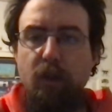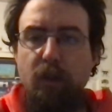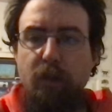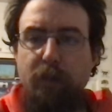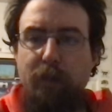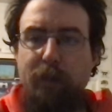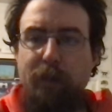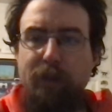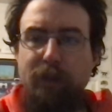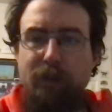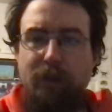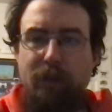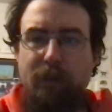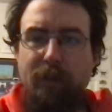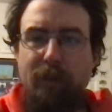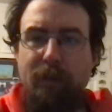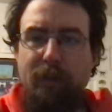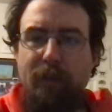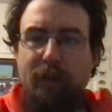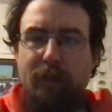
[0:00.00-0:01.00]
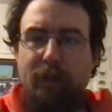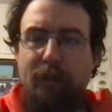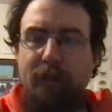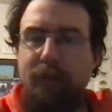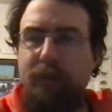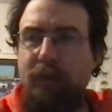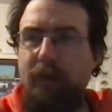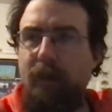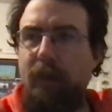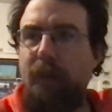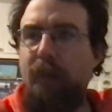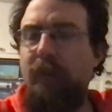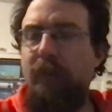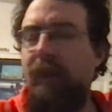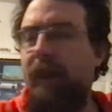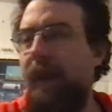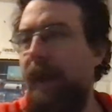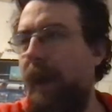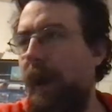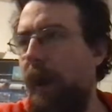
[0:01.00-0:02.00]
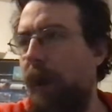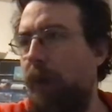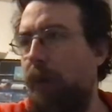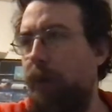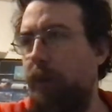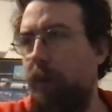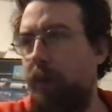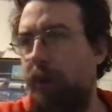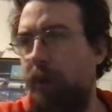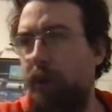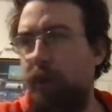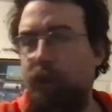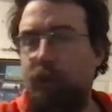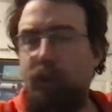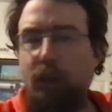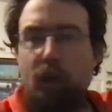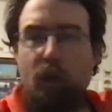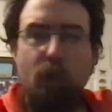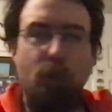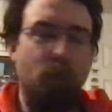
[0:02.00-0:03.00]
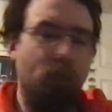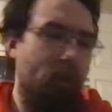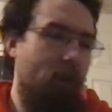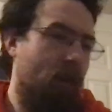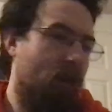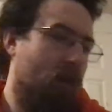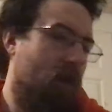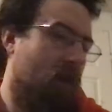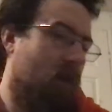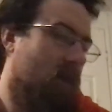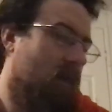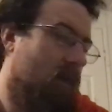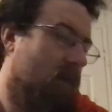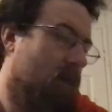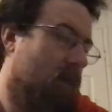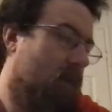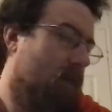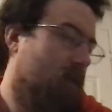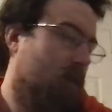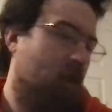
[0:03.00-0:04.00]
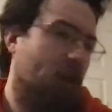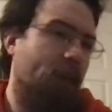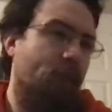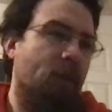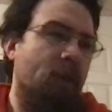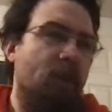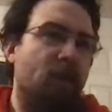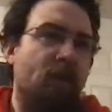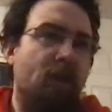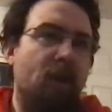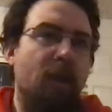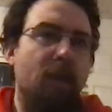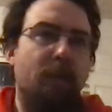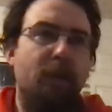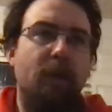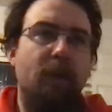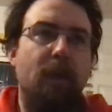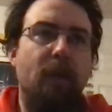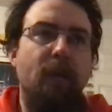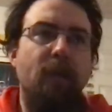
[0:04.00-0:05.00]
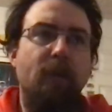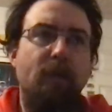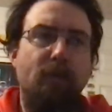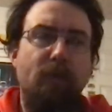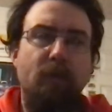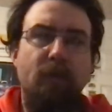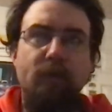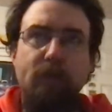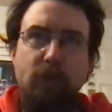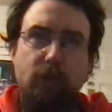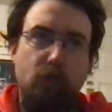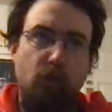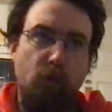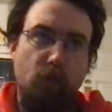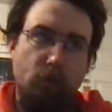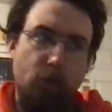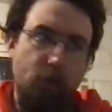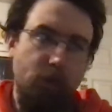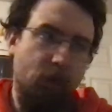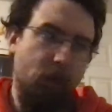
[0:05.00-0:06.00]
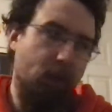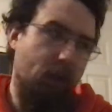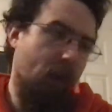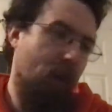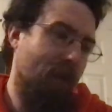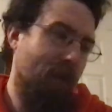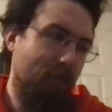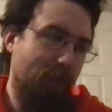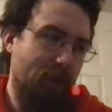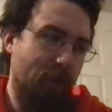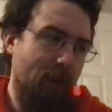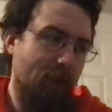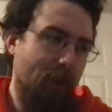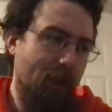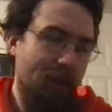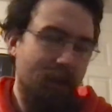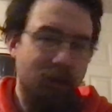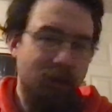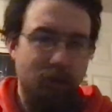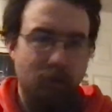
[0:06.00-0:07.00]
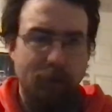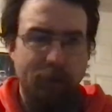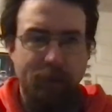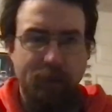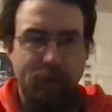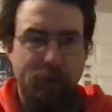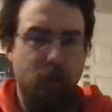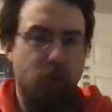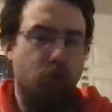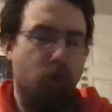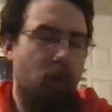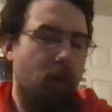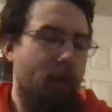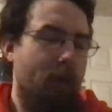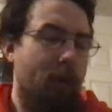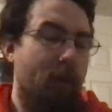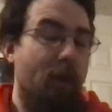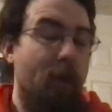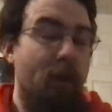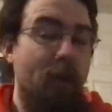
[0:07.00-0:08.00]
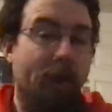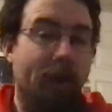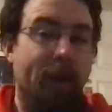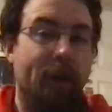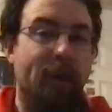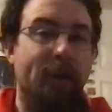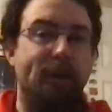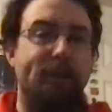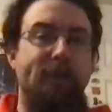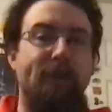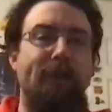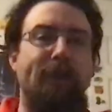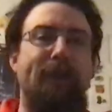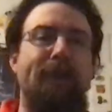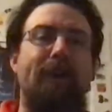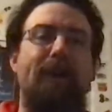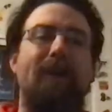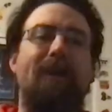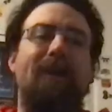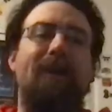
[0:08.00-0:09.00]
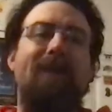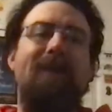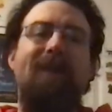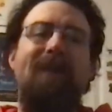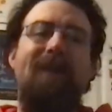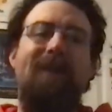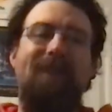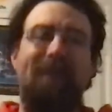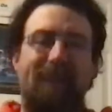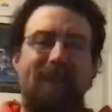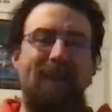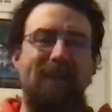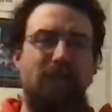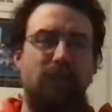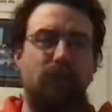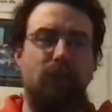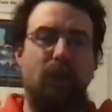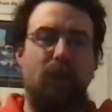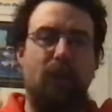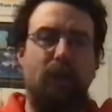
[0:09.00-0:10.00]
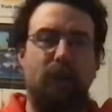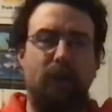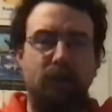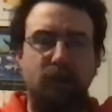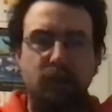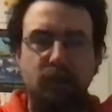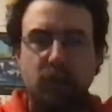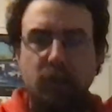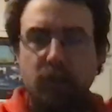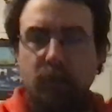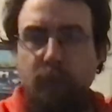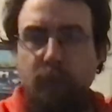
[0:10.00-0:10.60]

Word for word: but given how they're not only they revamping everything from the visuals to the gameplay to even like the story mode, I gotta say, nice shot.